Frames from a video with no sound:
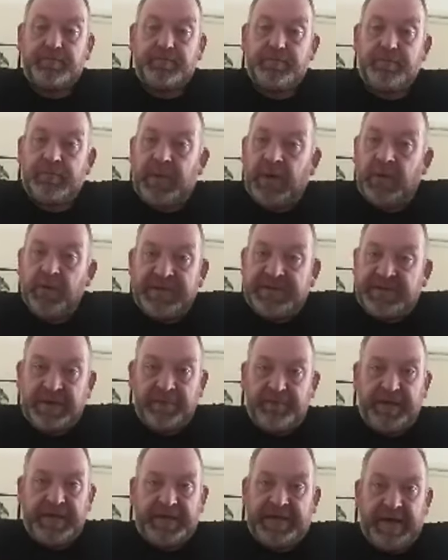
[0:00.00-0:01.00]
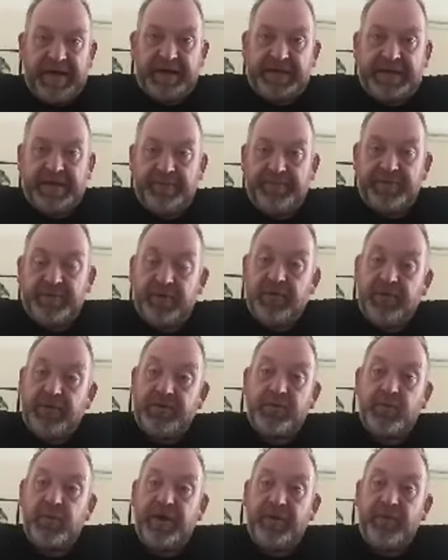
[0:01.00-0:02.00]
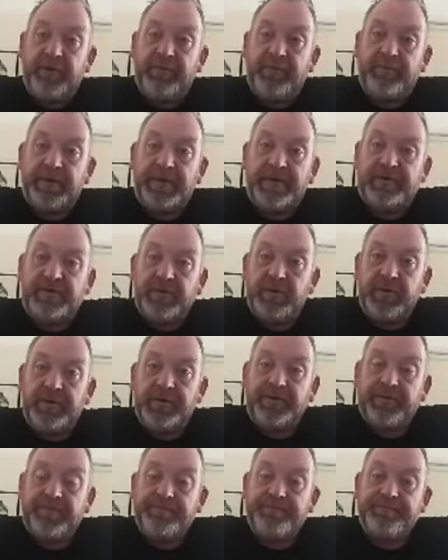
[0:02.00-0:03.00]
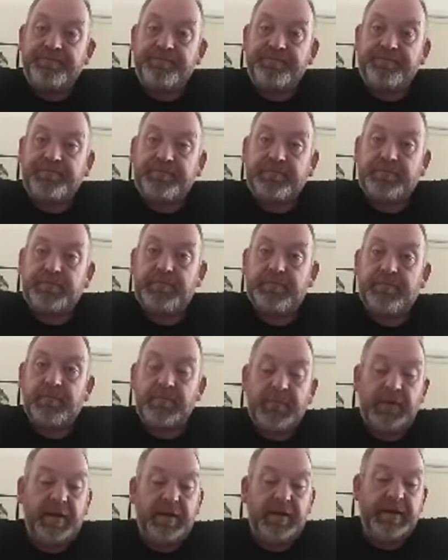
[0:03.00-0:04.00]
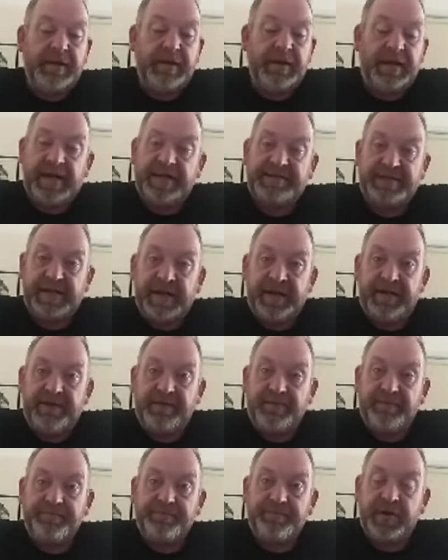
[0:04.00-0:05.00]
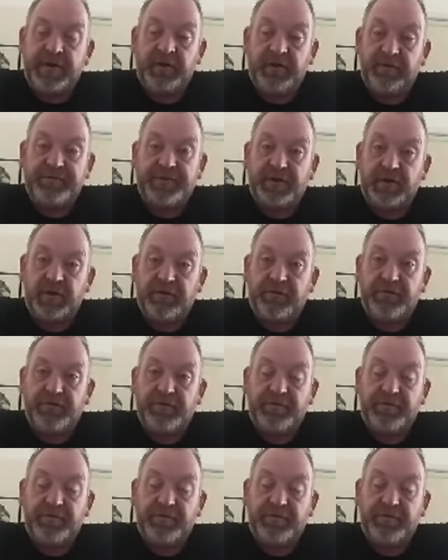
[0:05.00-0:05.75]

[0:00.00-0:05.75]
We simply can't keep doing it the way we've been doing it. It has to end. Enough's enough.